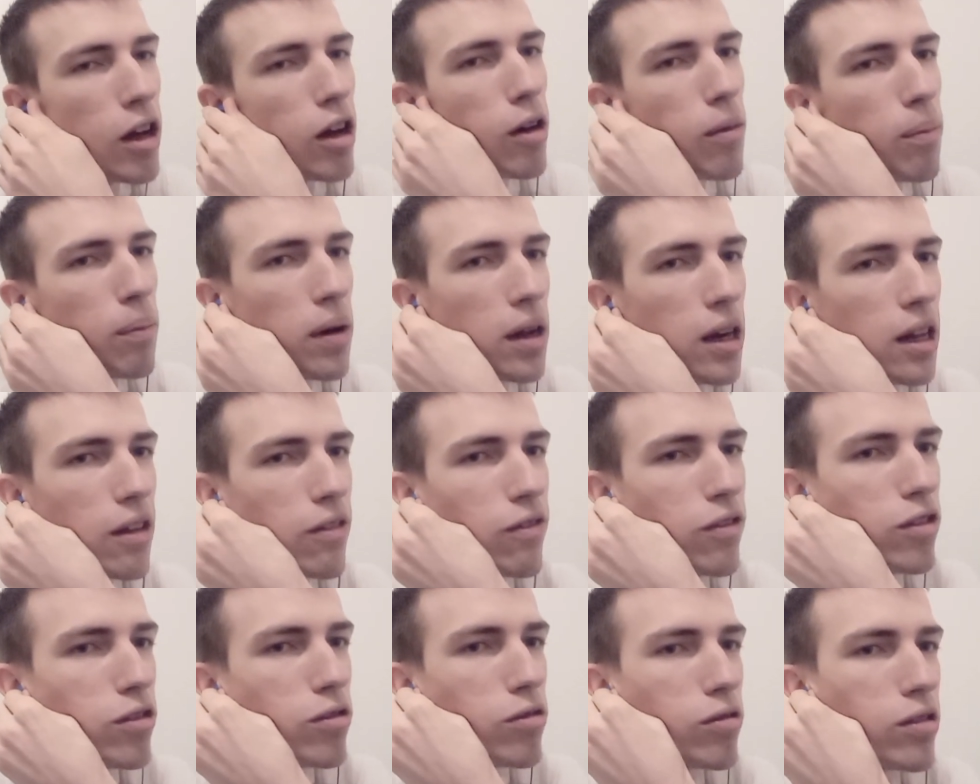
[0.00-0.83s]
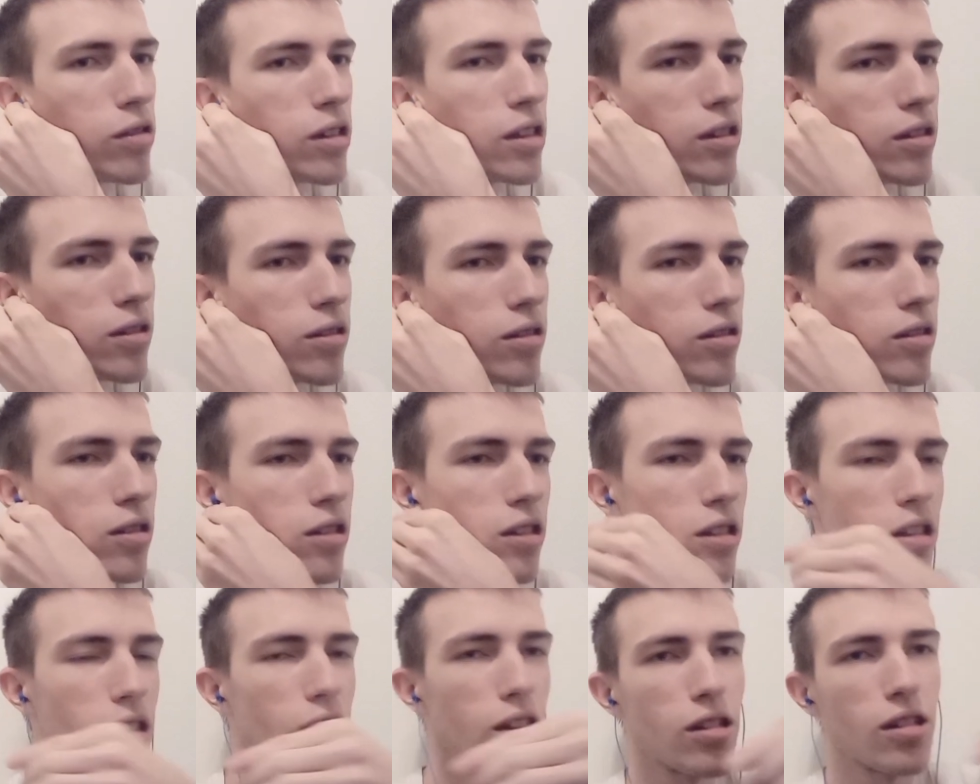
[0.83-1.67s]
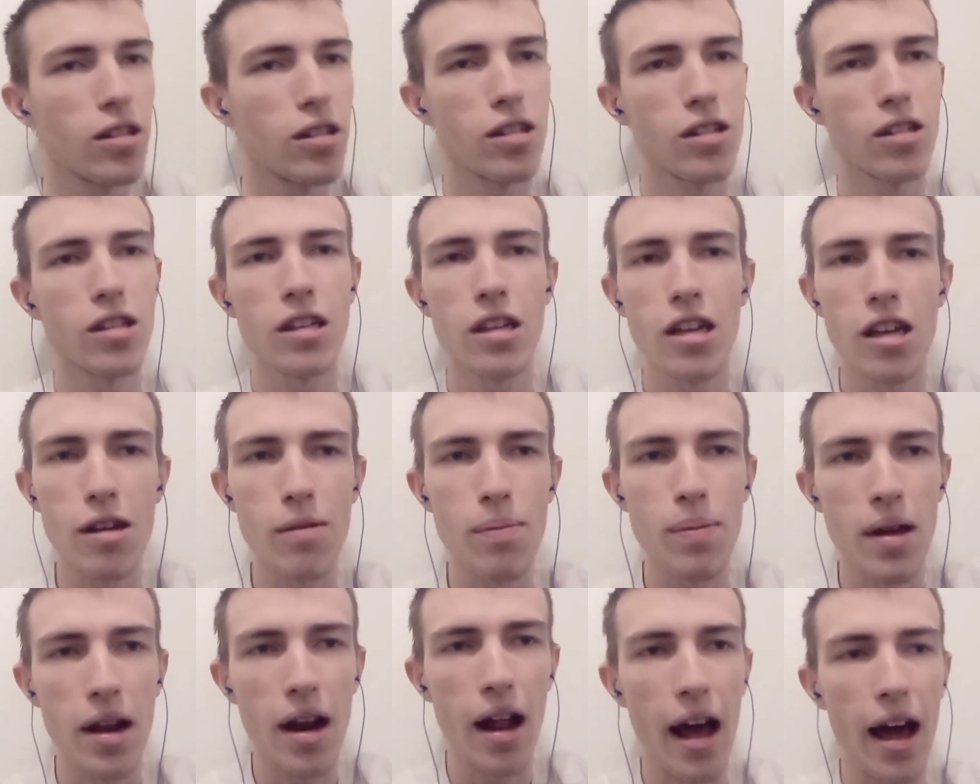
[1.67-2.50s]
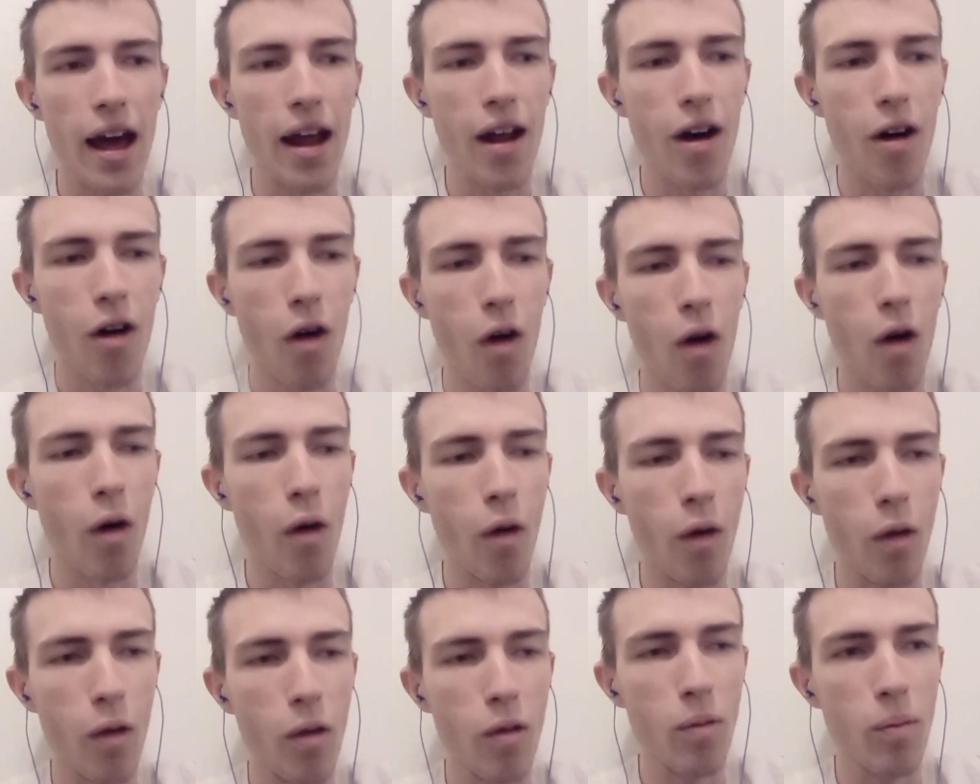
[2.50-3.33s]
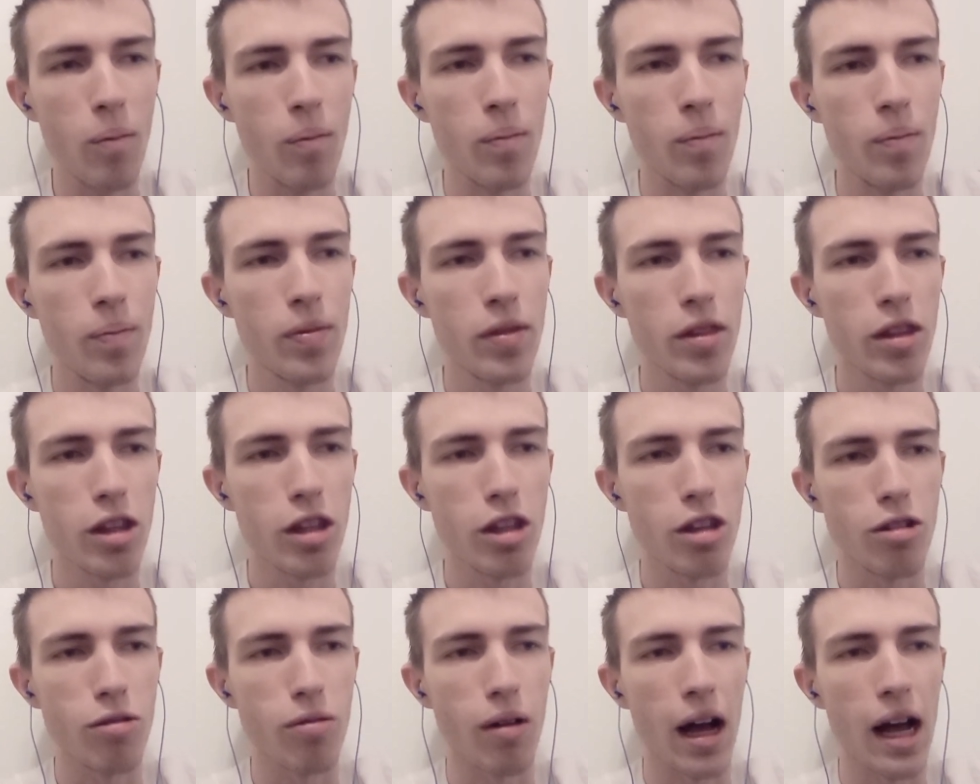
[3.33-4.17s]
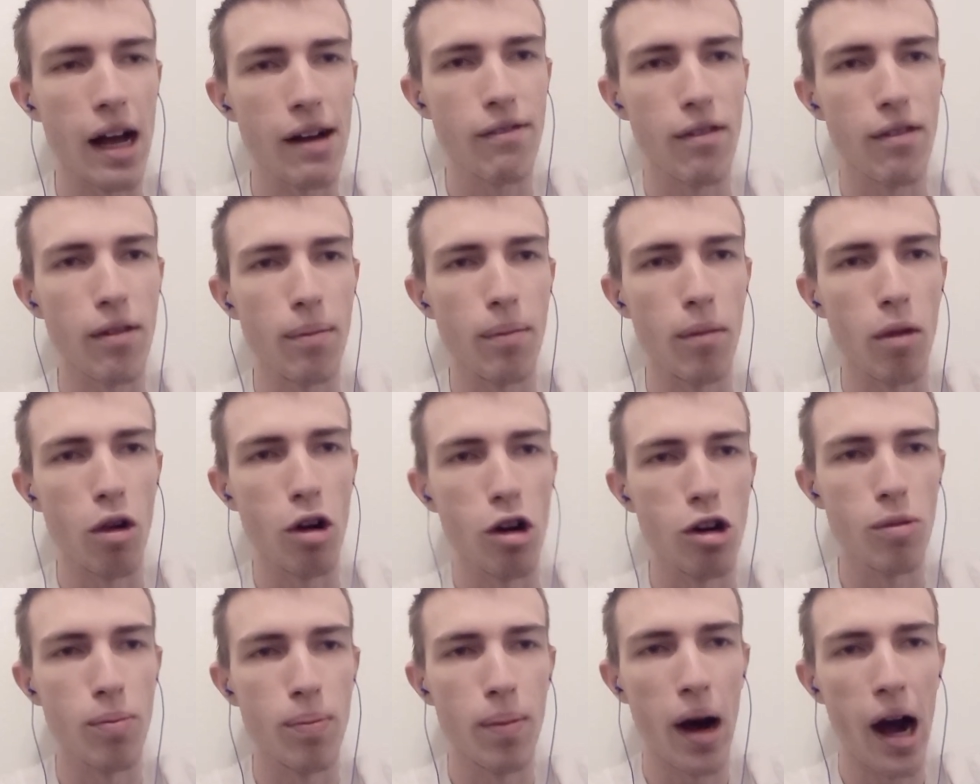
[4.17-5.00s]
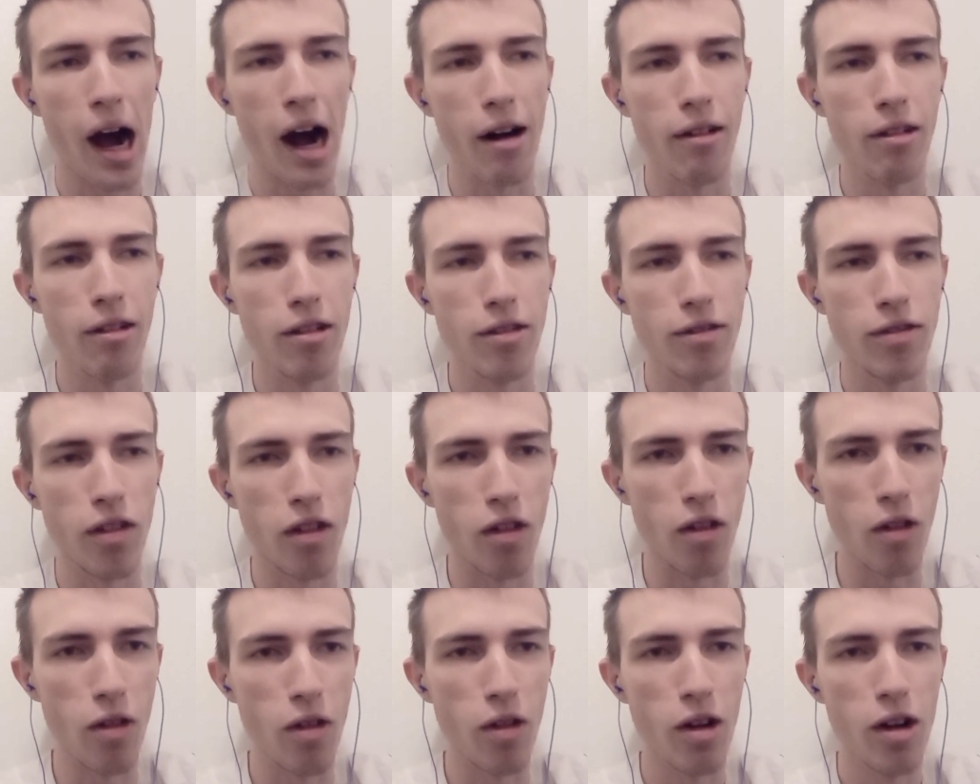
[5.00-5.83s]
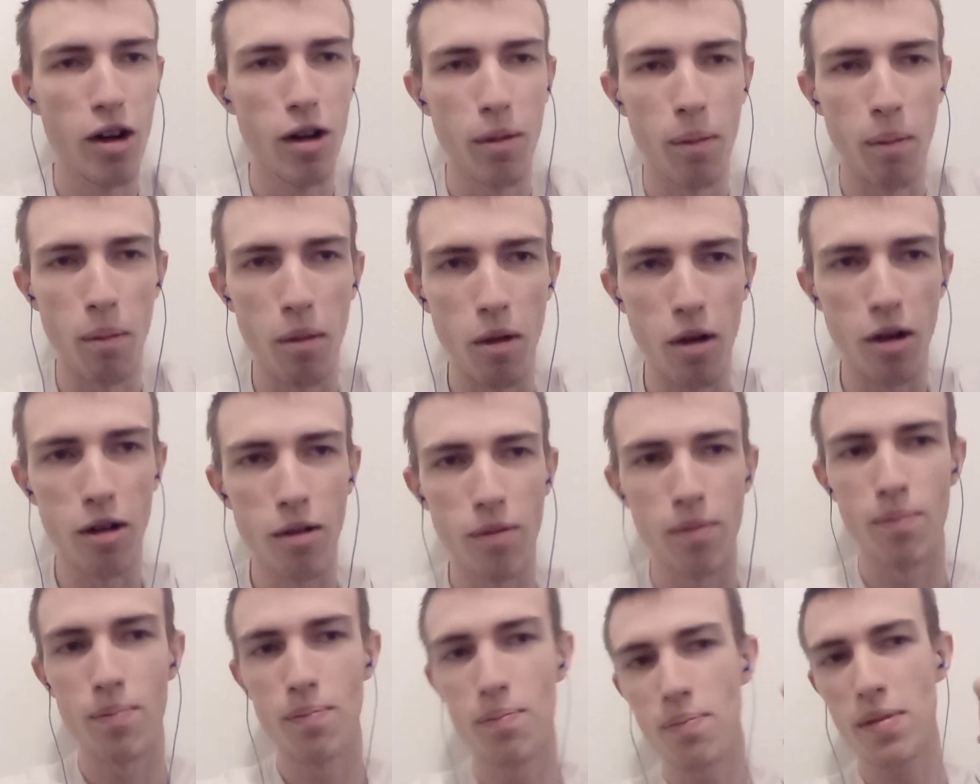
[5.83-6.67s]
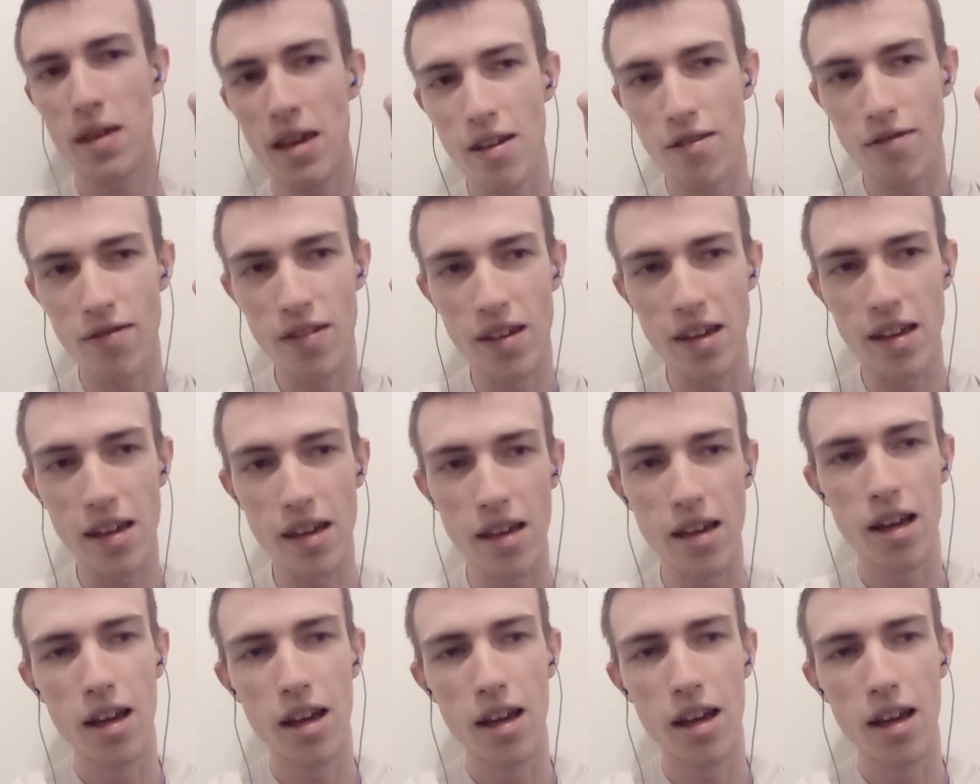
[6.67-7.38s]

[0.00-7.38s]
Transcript: But if you keep it at home, you have a more powerful, more beefy,